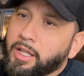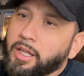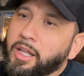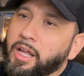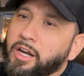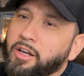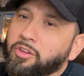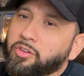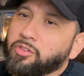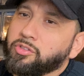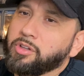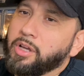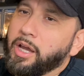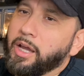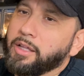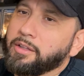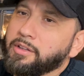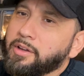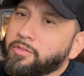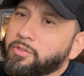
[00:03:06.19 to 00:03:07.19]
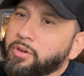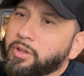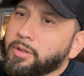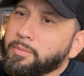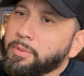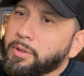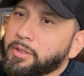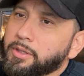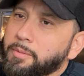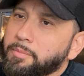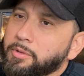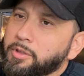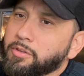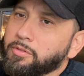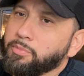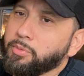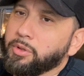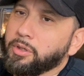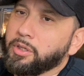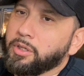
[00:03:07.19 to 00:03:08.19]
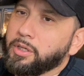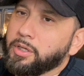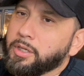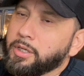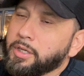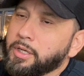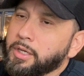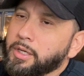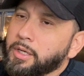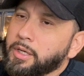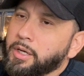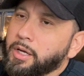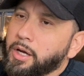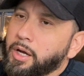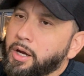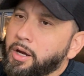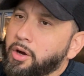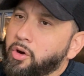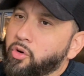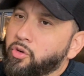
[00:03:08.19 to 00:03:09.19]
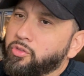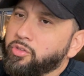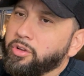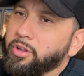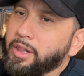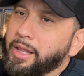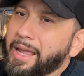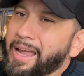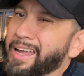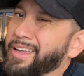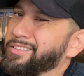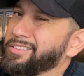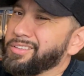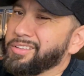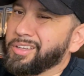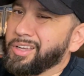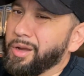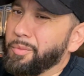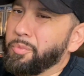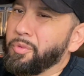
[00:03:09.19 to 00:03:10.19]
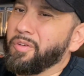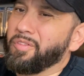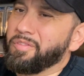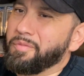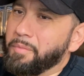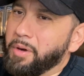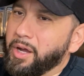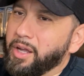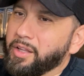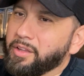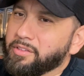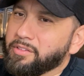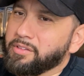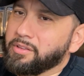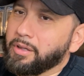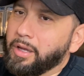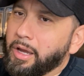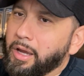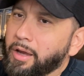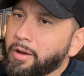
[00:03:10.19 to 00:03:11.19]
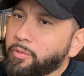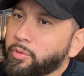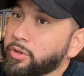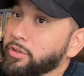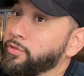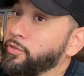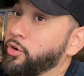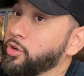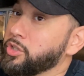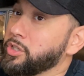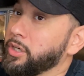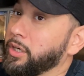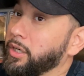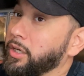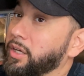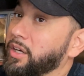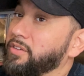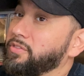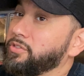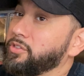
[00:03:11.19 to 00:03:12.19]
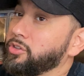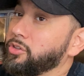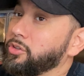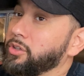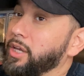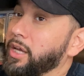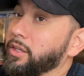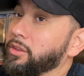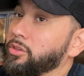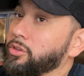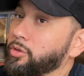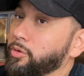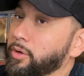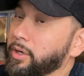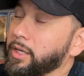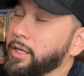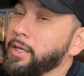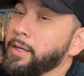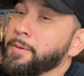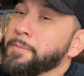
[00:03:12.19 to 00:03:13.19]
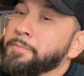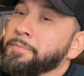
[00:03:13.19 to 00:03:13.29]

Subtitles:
A lot of those guys have really picked up this book over the last couple of months. Was fortunate enough to get 3.